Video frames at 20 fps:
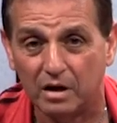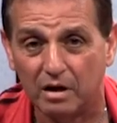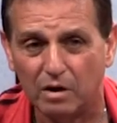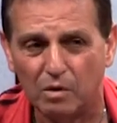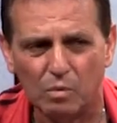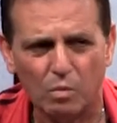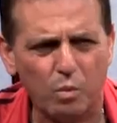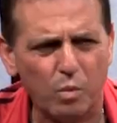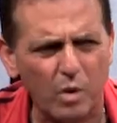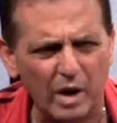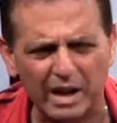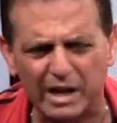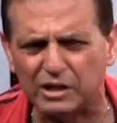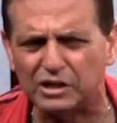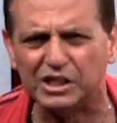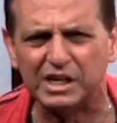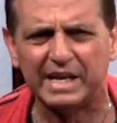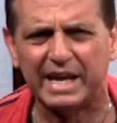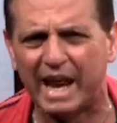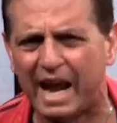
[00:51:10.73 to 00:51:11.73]
What did
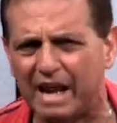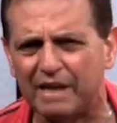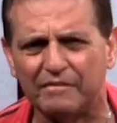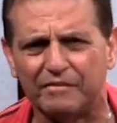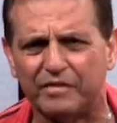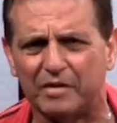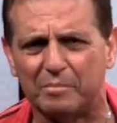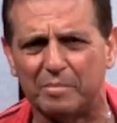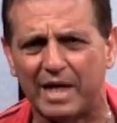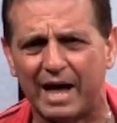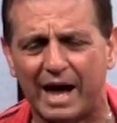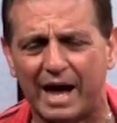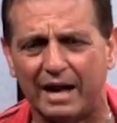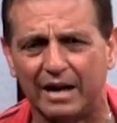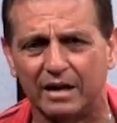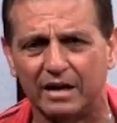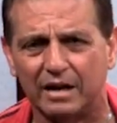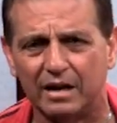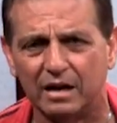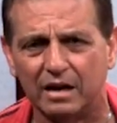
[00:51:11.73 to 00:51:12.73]
you gain from that?
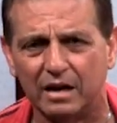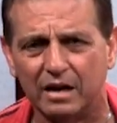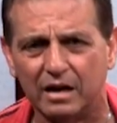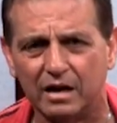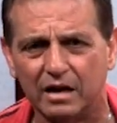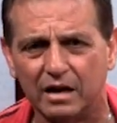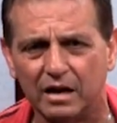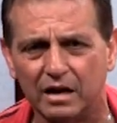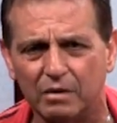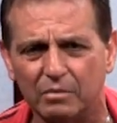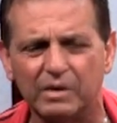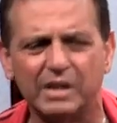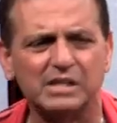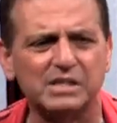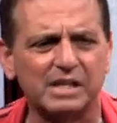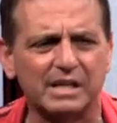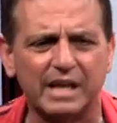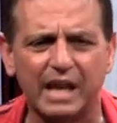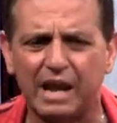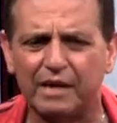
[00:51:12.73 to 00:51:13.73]
What does
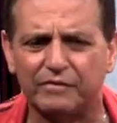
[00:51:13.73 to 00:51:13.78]
it gain